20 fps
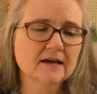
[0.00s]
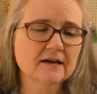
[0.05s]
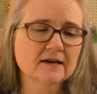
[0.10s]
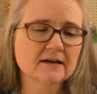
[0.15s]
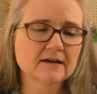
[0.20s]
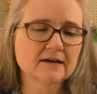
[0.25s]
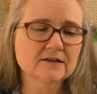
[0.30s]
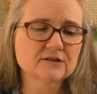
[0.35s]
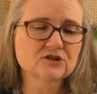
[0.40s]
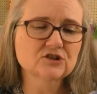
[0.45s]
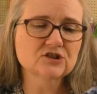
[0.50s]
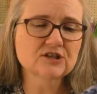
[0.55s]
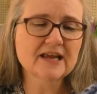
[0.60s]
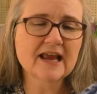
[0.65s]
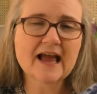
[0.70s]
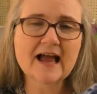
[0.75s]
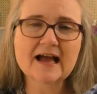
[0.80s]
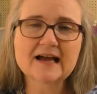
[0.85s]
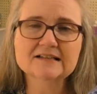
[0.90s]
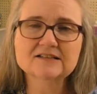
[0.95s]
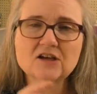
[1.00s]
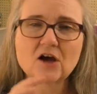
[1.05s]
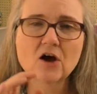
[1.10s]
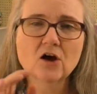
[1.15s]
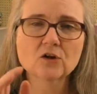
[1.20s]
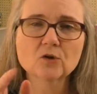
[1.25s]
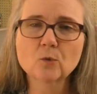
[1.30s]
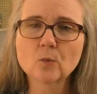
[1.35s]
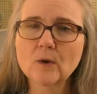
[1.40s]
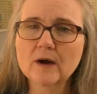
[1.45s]
Uh, she has
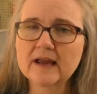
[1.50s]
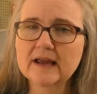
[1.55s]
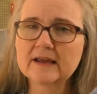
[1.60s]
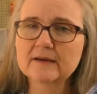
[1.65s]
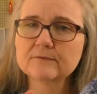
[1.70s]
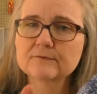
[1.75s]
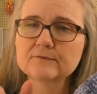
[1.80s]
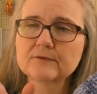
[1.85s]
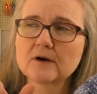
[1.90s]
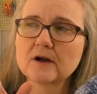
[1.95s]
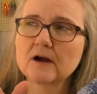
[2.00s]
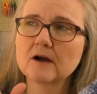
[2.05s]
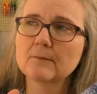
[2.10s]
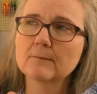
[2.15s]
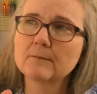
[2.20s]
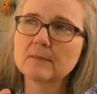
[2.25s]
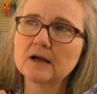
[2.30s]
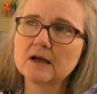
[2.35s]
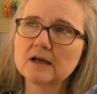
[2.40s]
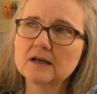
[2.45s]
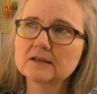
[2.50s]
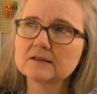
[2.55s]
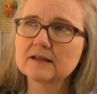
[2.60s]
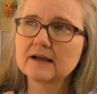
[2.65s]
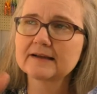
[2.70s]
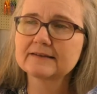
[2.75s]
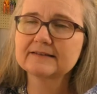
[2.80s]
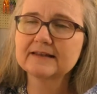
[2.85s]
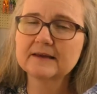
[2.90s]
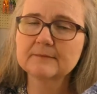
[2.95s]
all the way from
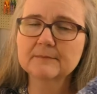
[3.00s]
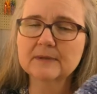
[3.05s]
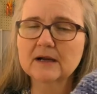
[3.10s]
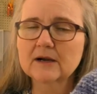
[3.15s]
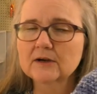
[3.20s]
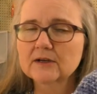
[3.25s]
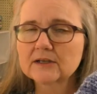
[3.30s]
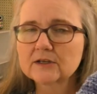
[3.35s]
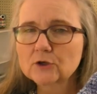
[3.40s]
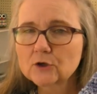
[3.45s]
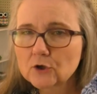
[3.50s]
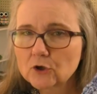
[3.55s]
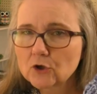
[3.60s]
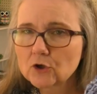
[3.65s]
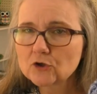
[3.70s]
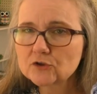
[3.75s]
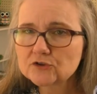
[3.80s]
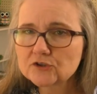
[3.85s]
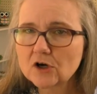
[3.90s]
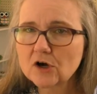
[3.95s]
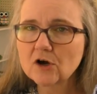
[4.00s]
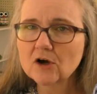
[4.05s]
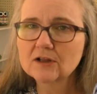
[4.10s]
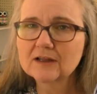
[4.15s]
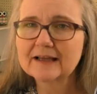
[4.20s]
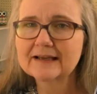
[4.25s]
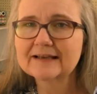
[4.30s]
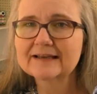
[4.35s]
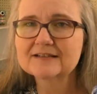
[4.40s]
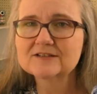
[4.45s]
like the American Girl doll,
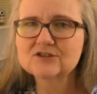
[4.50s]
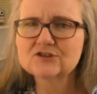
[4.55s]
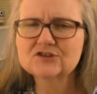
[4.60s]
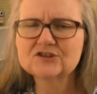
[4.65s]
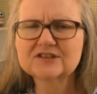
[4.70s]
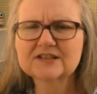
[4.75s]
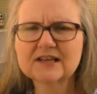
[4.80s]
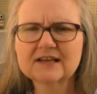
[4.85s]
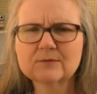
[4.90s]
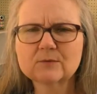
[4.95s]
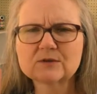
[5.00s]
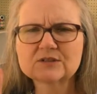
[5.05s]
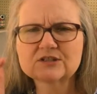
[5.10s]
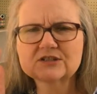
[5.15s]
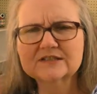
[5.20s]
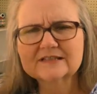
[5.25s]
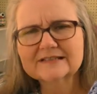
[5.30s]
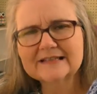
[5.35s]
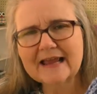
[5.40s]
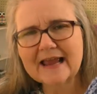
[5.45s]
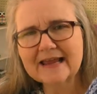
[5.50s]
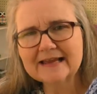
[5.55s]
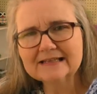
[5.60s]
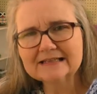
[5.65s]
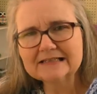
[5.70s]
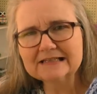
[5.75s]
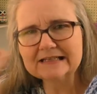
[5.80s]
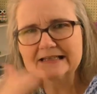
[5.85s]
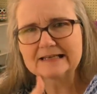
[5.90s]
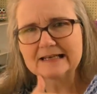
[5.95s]
I guess you'd say, which is the
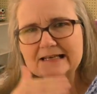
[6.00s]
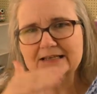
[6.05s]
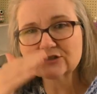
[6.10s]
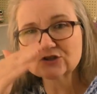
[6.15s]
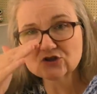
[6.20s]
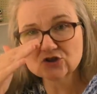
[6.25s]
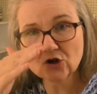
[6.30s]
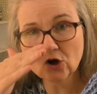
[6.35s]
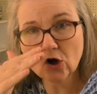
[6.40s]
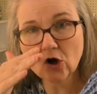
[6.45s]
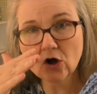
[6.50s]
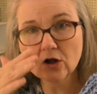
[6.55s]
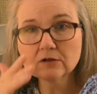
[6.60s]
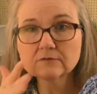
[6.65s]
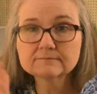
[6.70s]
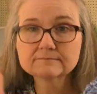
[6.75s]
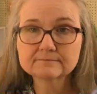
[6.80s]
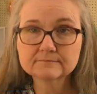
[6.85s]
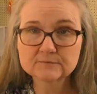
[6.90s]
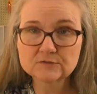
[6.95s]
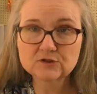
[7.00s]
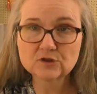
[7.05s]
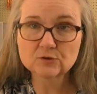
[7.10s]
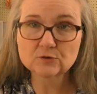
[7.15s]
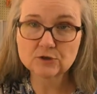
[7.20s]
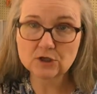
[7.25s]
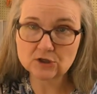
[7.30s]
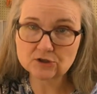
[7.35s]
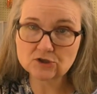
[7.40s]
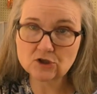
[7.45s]
18 inch doll, so
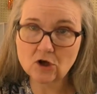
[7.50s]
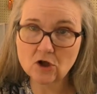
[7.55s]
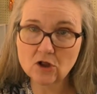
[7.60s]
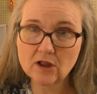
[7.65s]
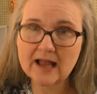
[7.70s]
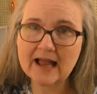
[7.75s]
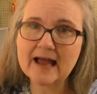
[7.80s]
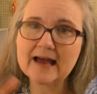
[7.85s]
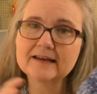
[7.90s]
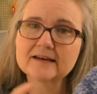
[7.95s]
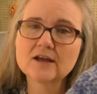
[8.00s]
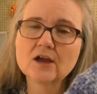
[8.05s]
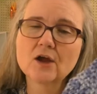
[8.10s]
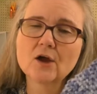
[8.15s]
a doll hat,